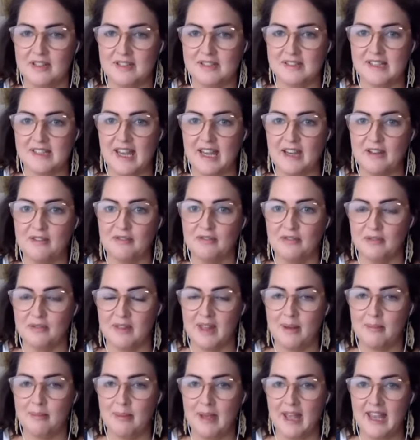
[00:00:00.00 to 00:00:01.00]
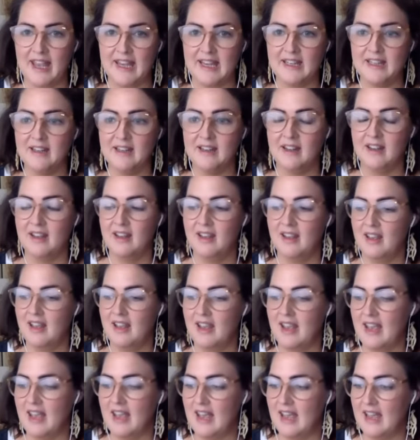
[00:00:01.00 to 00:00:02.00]
escape from that pain.
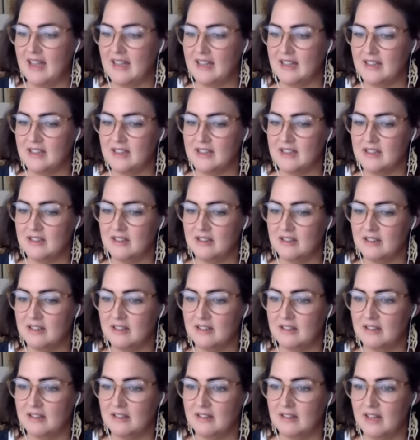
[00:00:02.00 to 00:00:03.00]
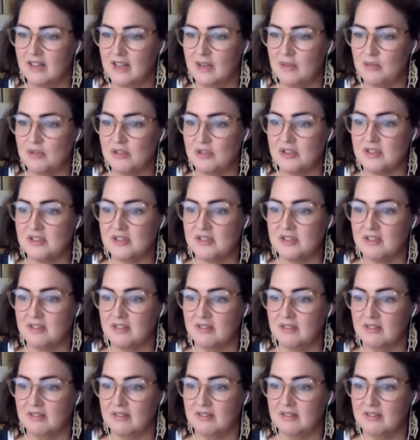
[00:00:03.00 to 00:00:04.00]
And it was
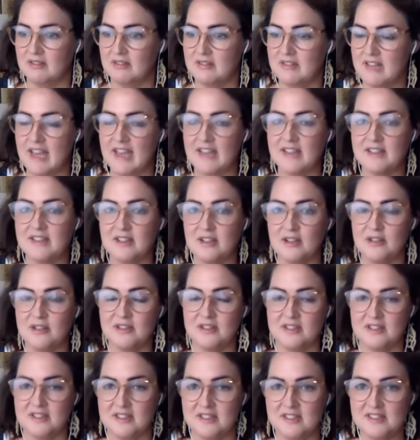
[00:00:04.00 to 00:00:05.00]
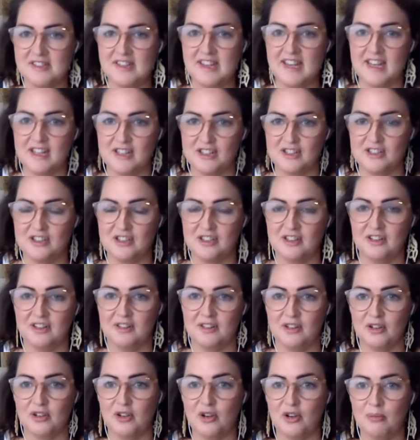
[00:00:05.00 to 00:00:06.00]
textiles and stitch
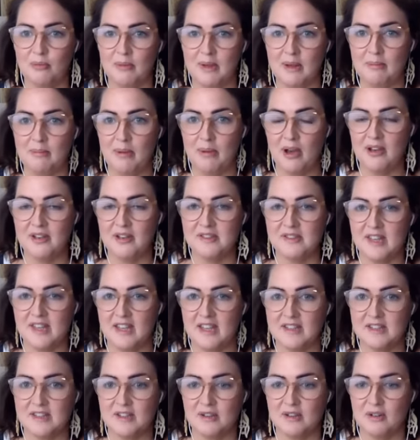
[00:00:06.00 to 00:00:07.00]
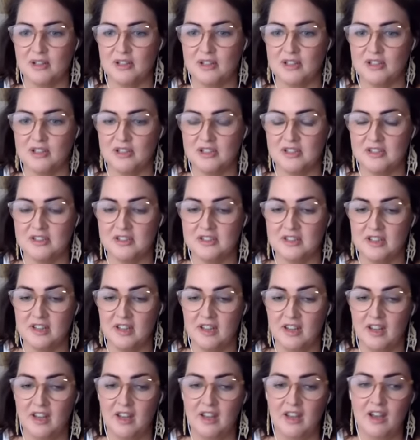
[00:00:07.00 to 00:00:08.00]
that got me past that. So I just,
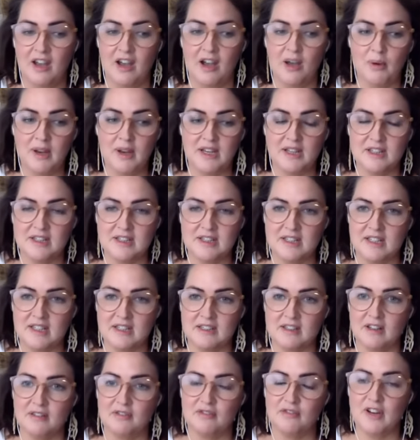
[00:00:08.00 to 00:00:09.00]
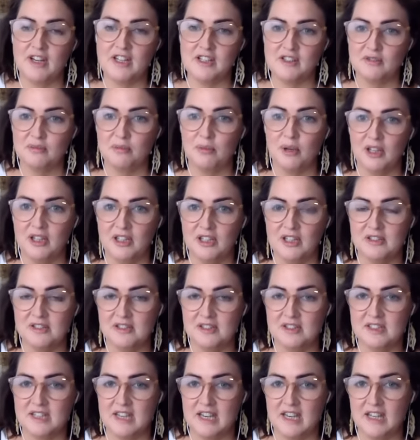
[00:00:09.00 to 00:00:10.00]
I went and did, a friend of mine
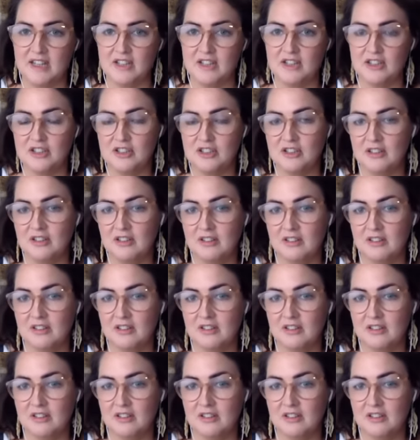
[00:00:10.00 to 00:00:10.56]
used to teach